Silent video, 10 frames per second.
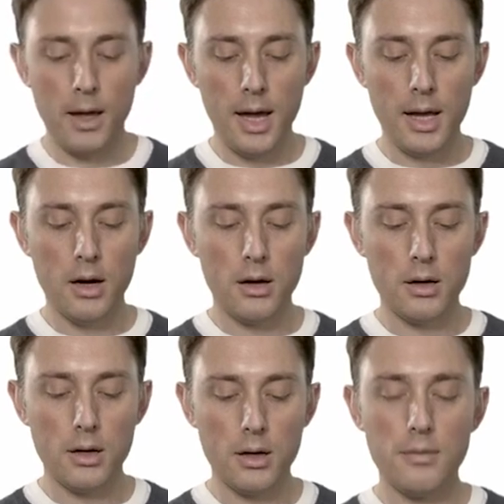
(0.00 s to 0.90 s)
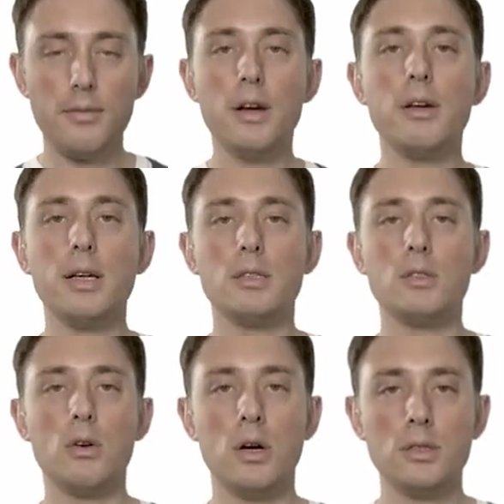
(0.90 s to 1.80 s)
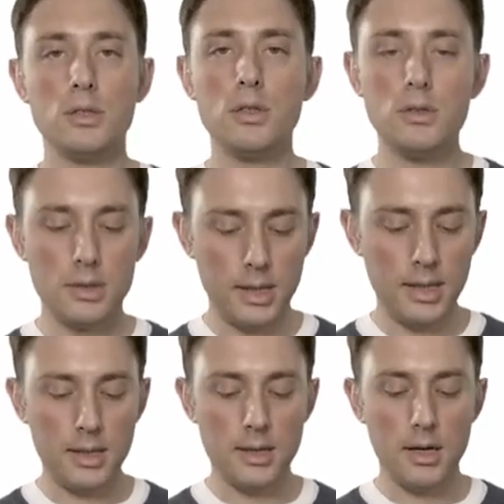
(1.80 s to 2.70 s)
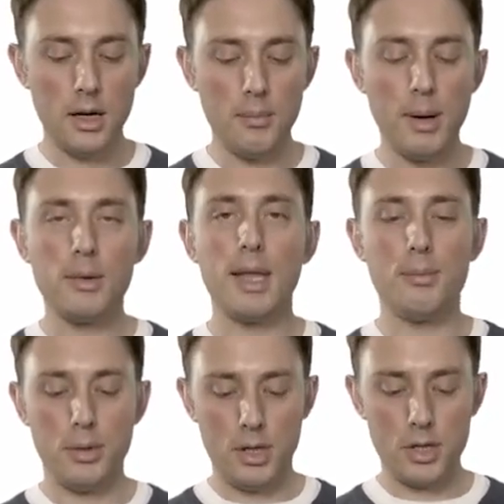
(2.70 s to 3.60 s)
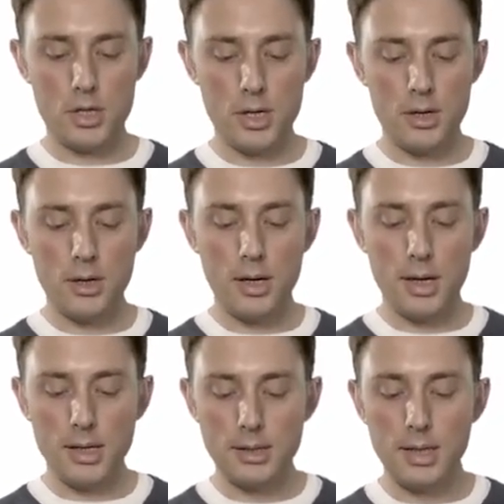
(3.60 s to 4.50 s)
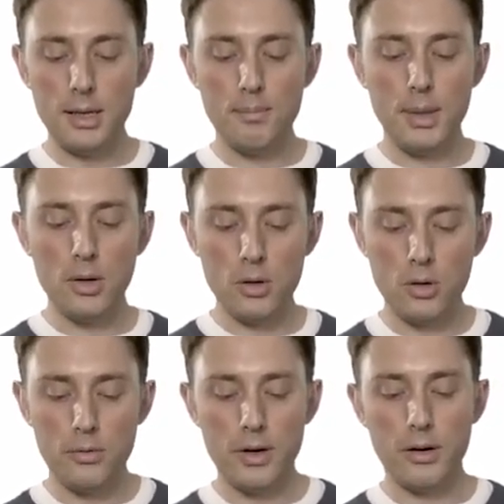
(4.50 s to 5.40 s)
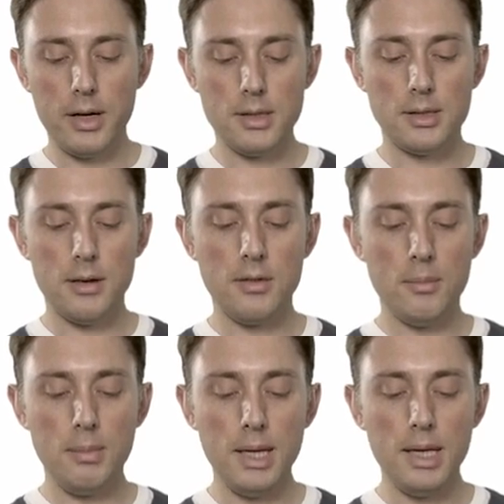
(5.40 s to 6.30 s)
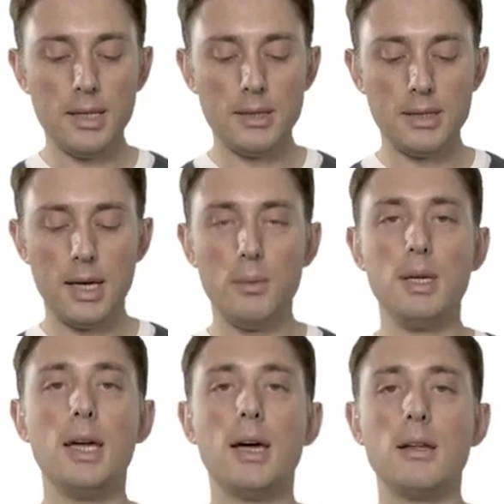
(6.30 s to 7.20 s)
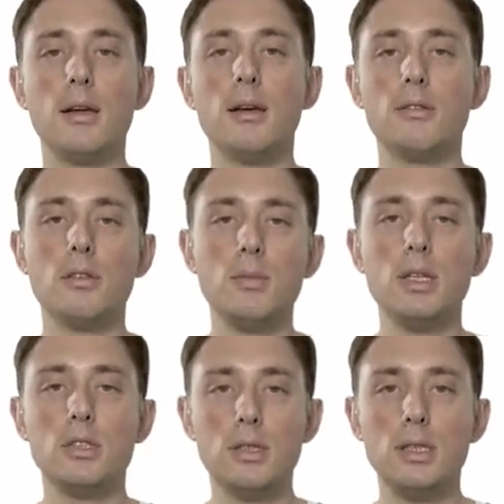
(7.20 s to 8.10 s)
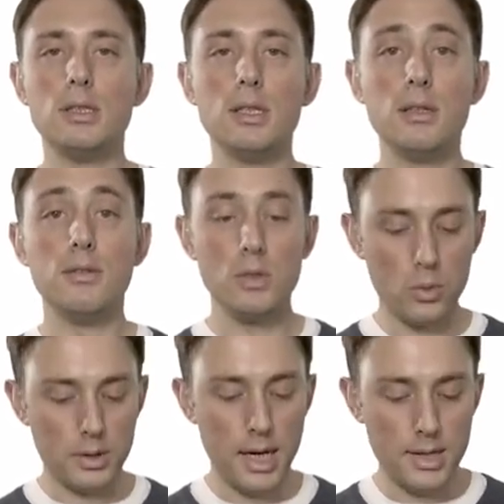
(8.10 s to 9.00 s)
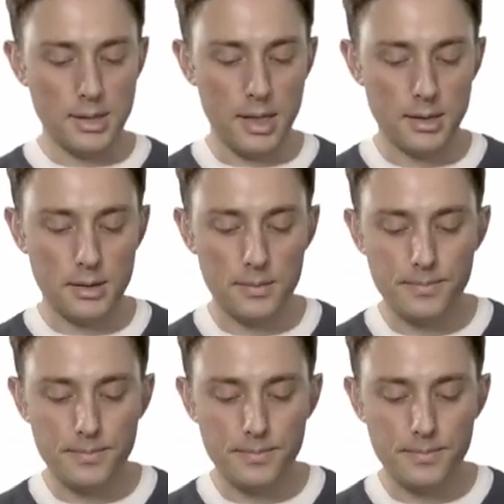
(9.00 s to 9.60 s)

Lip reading: and our variance or uncertainty about that prediction is the empirical variance of the medians that we get from each of these individual data sets.